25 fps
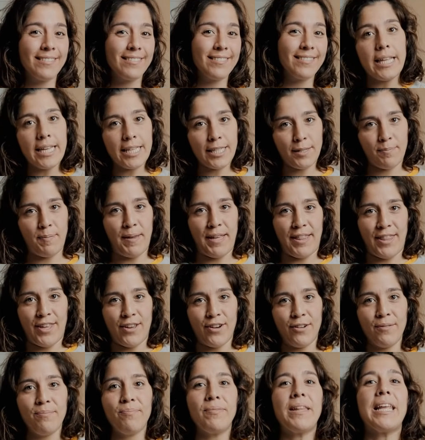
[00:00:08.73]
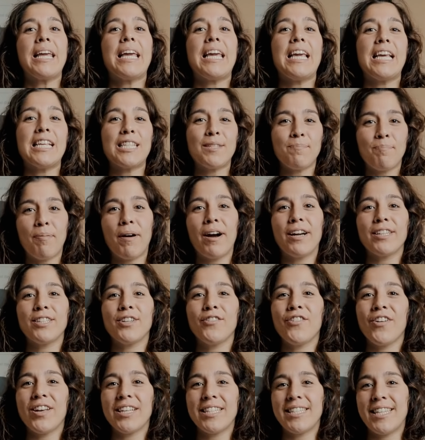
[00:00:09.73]
This video is part
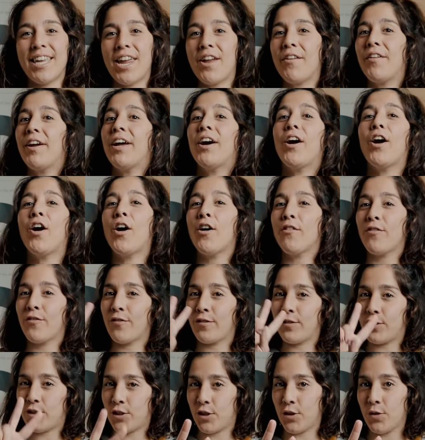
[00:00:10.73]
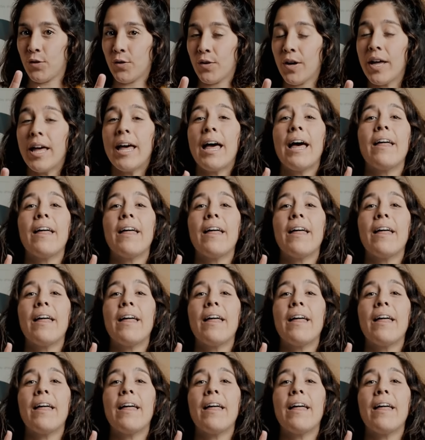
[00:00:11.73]
of a series of two